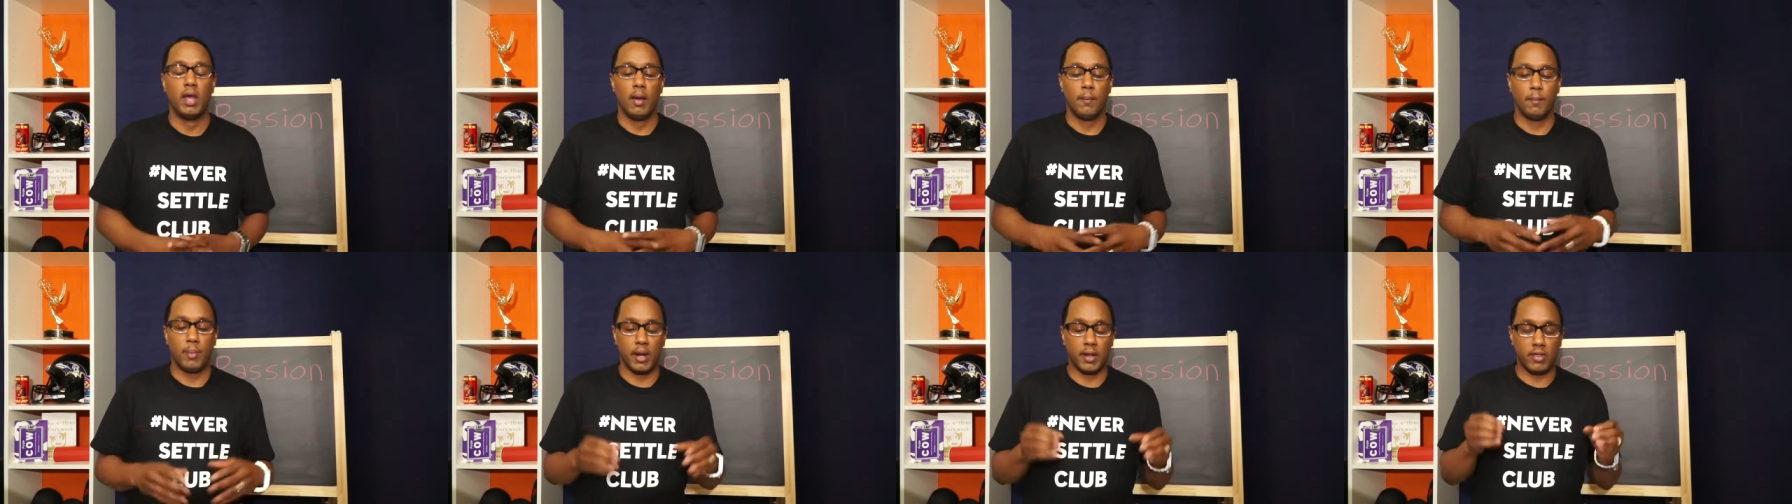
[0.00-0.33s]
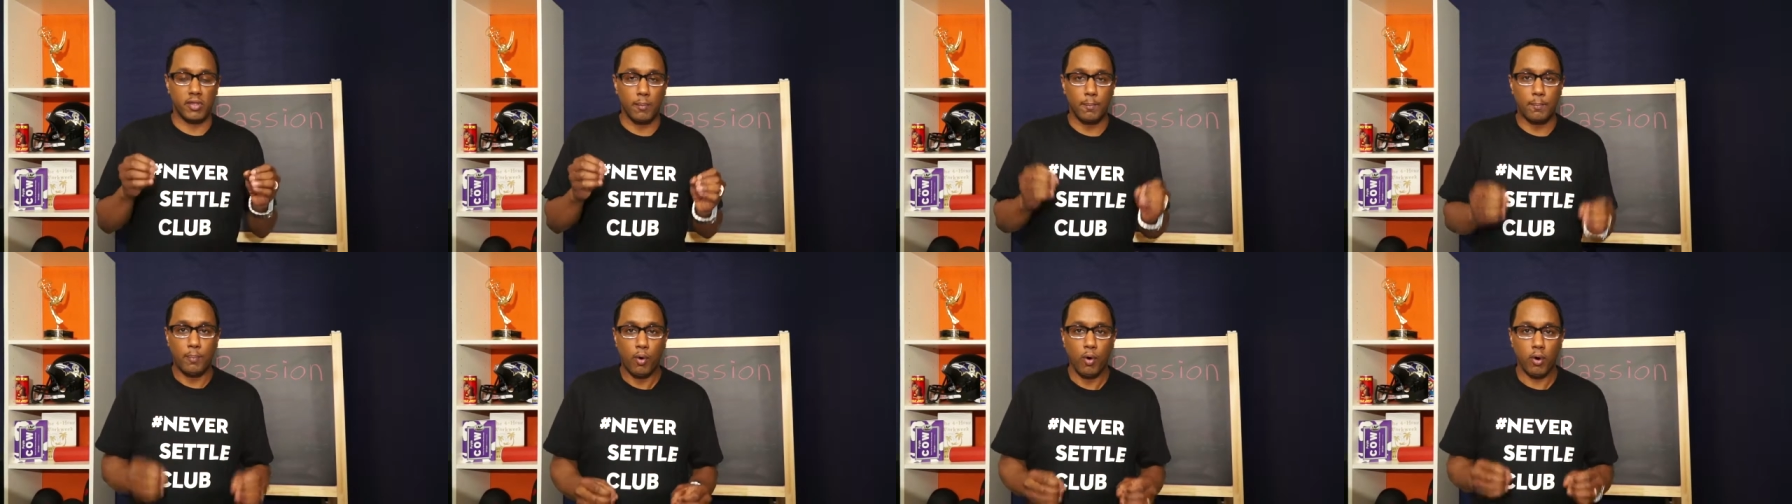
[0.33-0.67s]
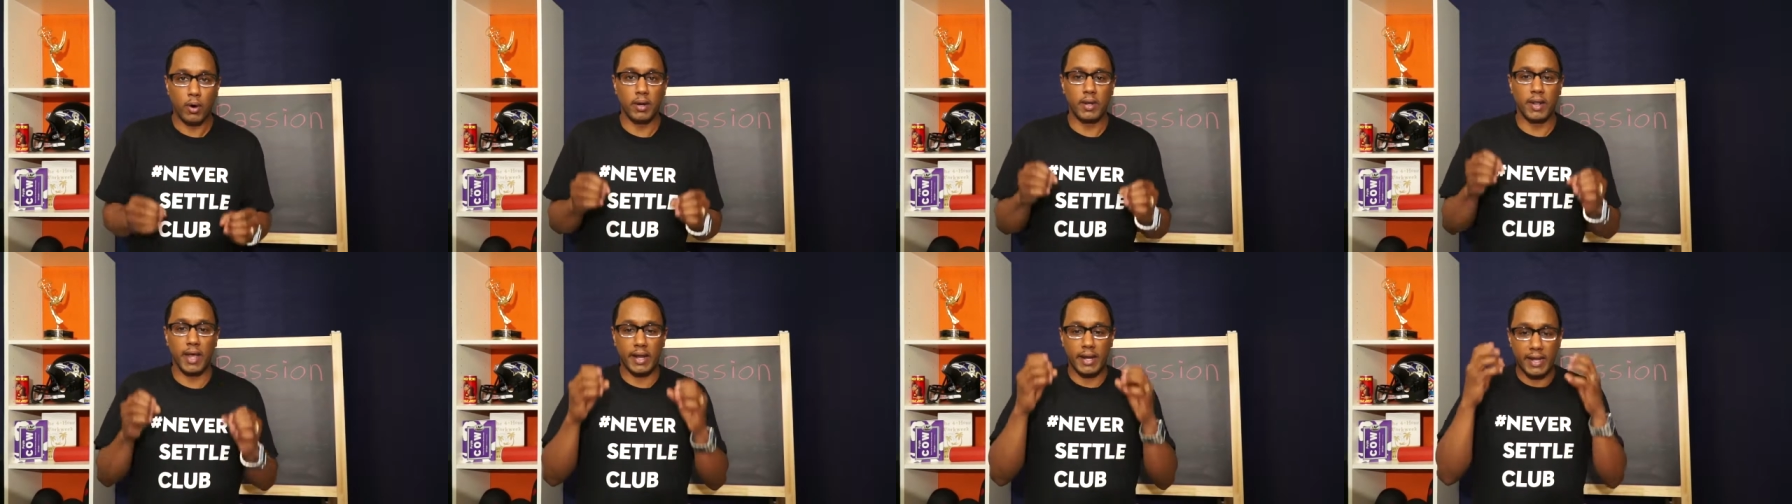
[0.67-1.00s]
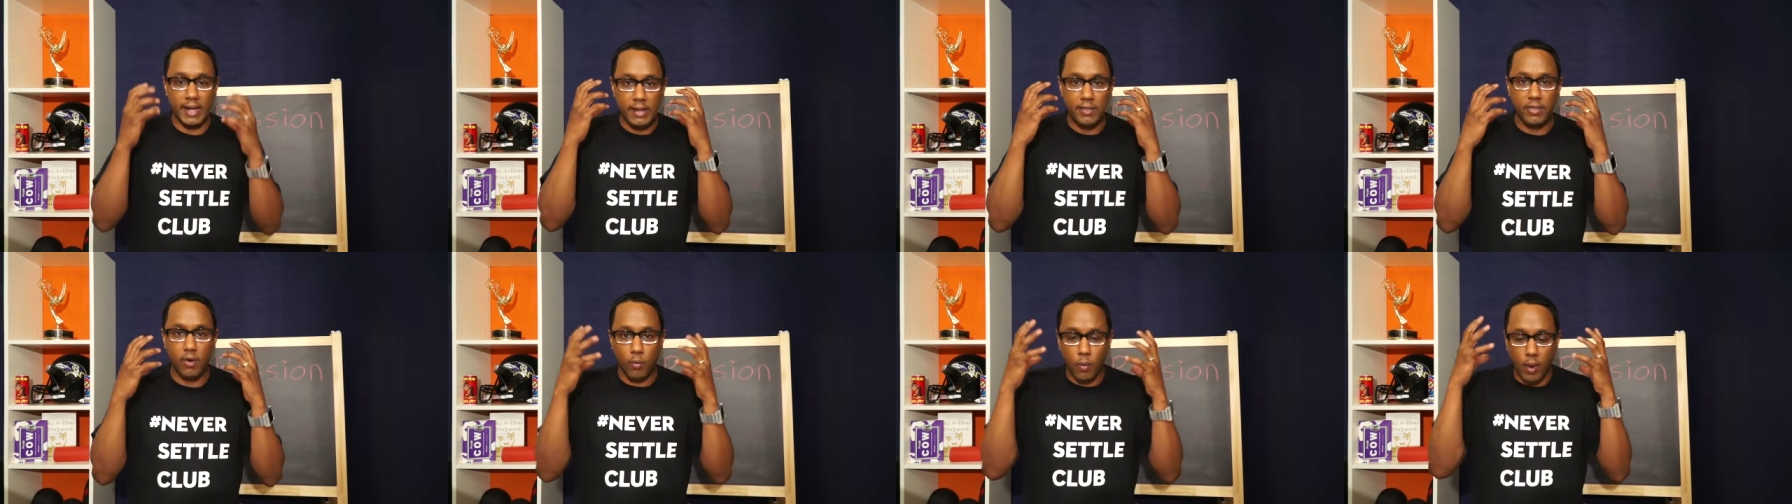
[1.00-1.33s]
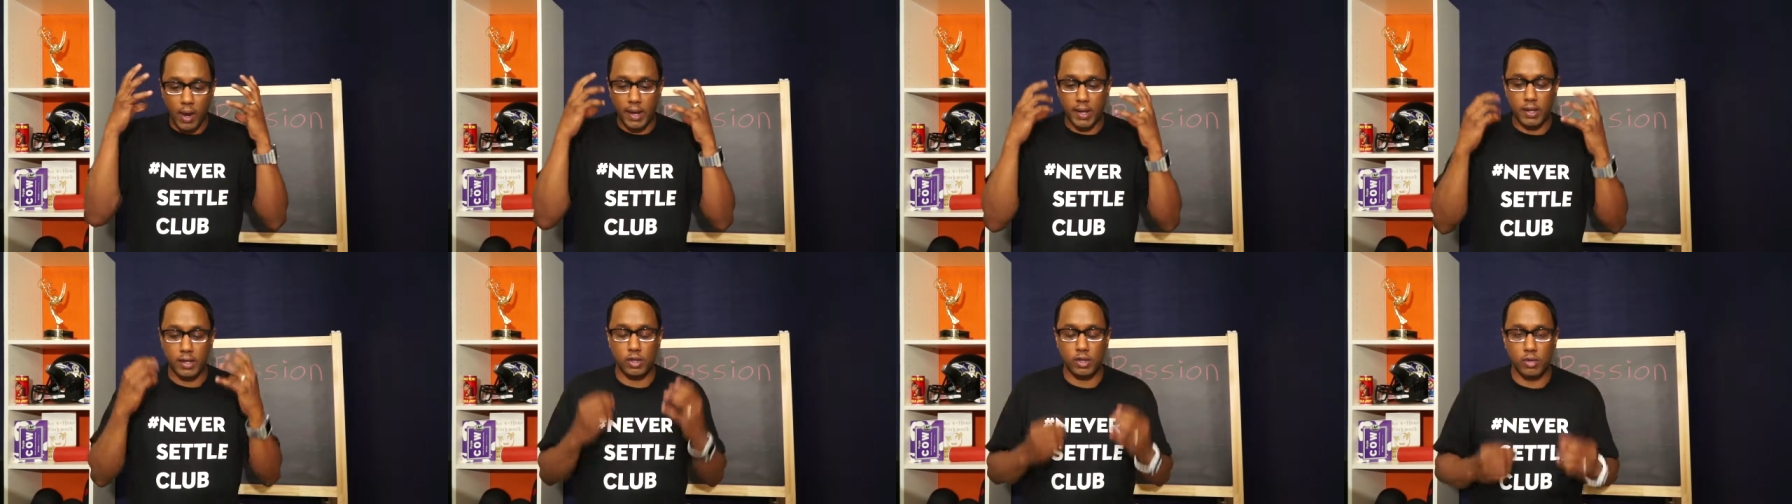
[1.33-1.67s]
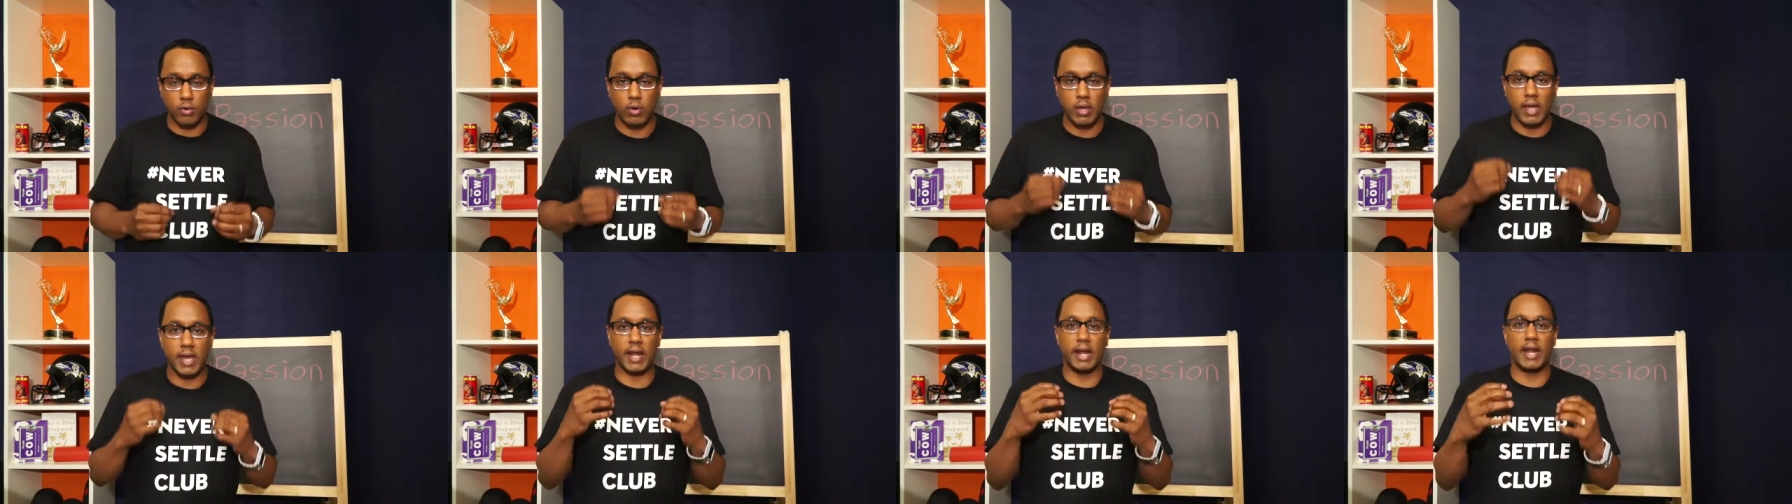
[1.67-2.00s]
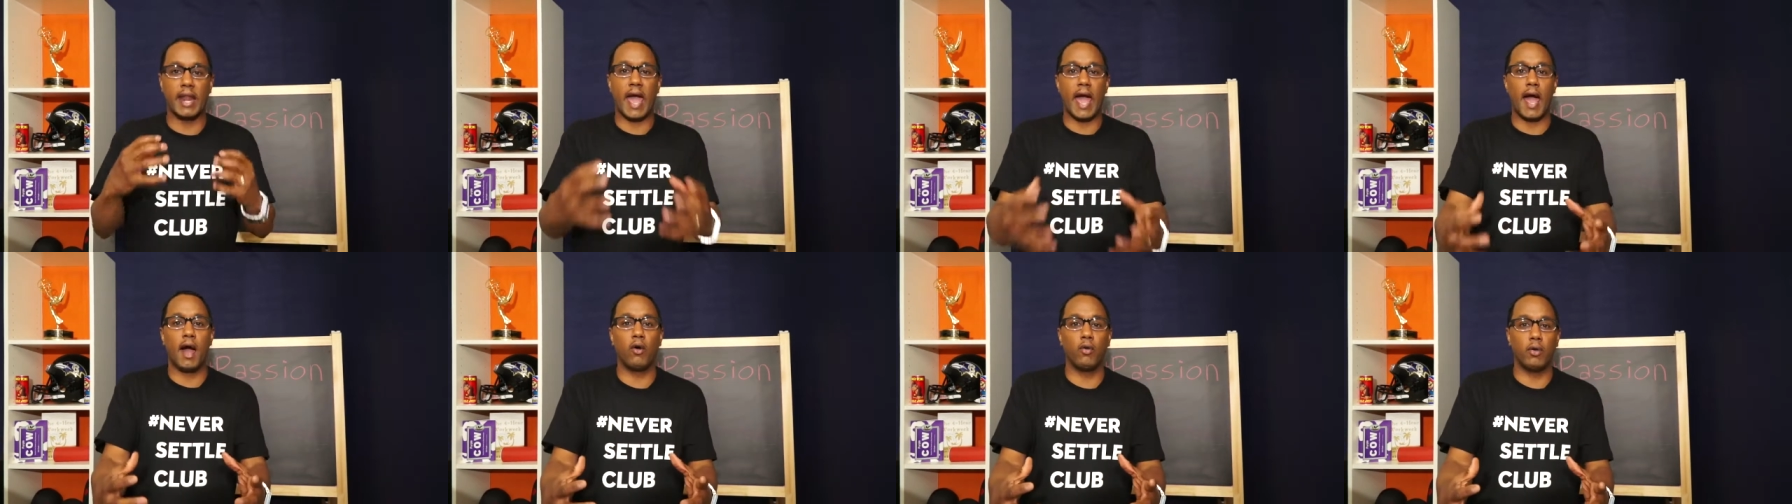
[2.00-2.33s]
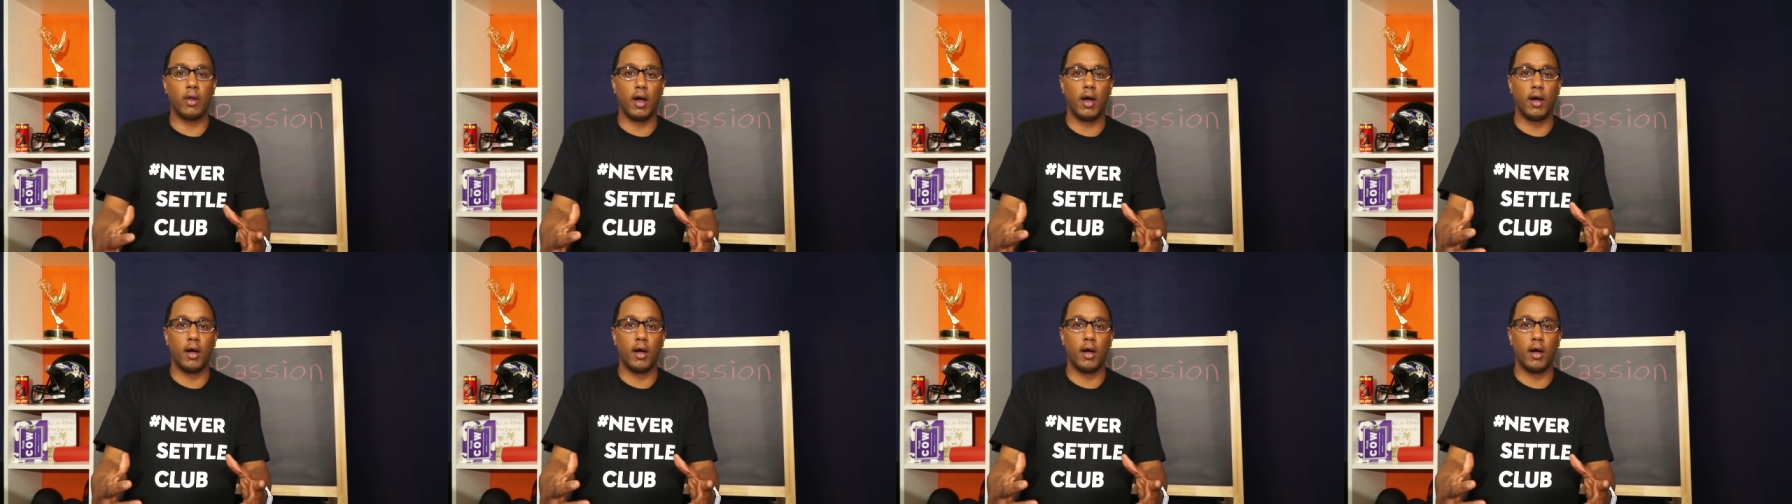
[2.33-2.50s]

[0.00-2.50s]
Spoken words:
But it's important that either way you get it out